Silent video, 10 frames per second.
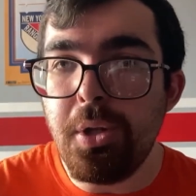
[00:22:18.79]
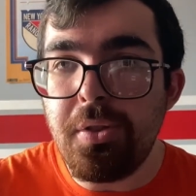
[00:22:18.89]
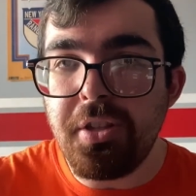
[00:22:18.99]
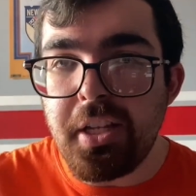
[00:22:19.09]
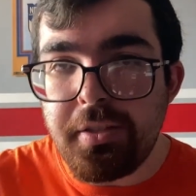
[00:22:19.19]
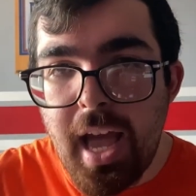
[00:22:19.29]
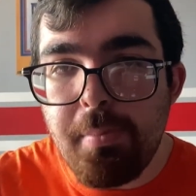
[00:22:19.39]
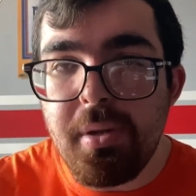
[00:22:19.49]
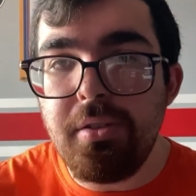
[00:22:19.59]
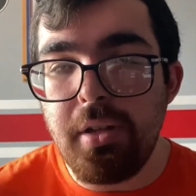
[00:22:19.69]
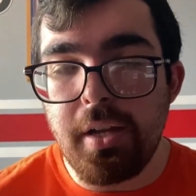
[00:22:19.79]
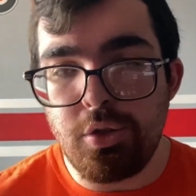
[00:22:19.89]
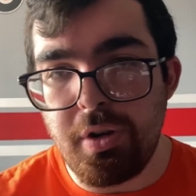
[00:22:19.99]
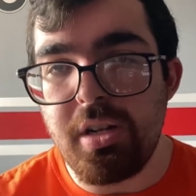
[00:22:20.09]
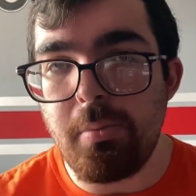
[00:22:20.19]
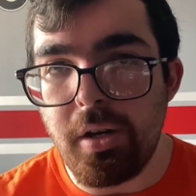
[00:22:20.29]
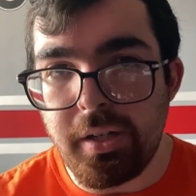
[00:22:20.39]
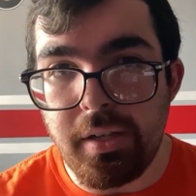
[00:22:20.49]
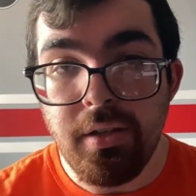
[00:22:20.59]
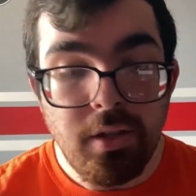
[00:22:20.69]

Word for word: think they tap into that trade market?